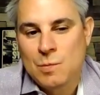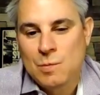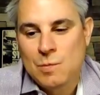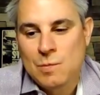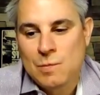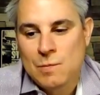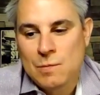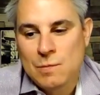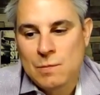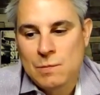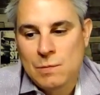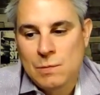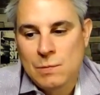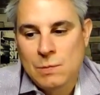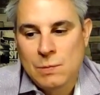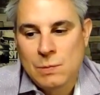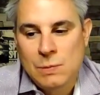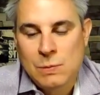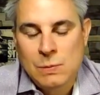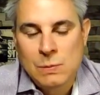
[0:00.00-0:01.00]

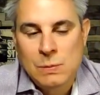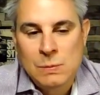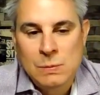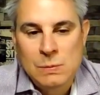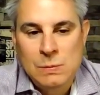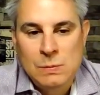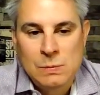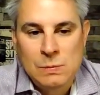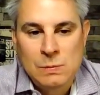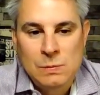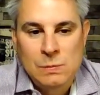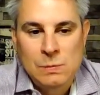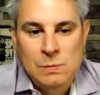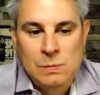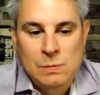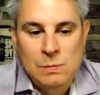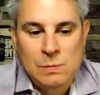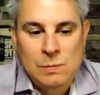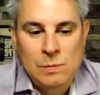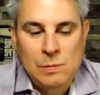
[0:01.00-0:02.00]

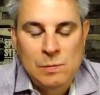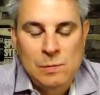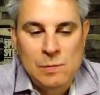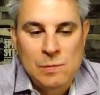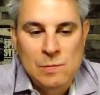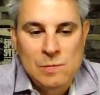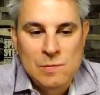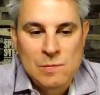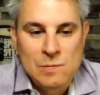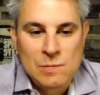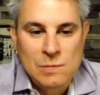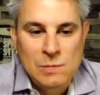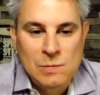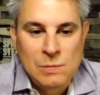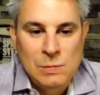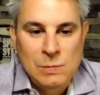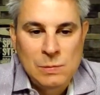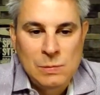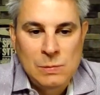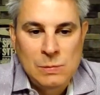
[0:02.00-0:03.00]

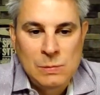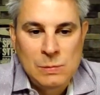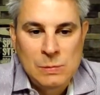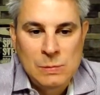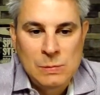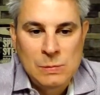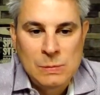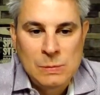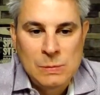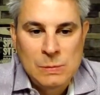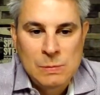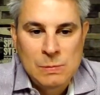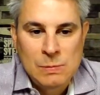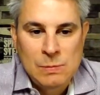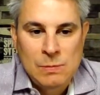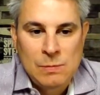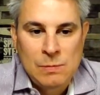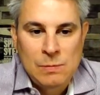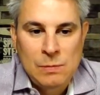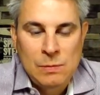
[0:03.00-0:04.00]

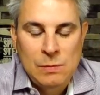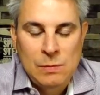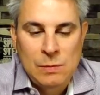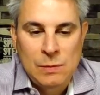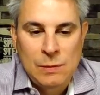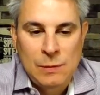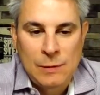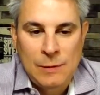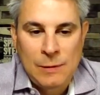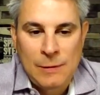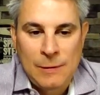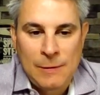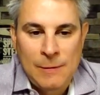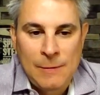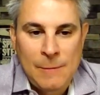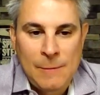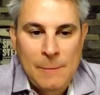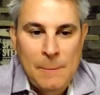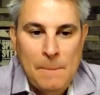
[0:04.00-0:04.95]
[no speech]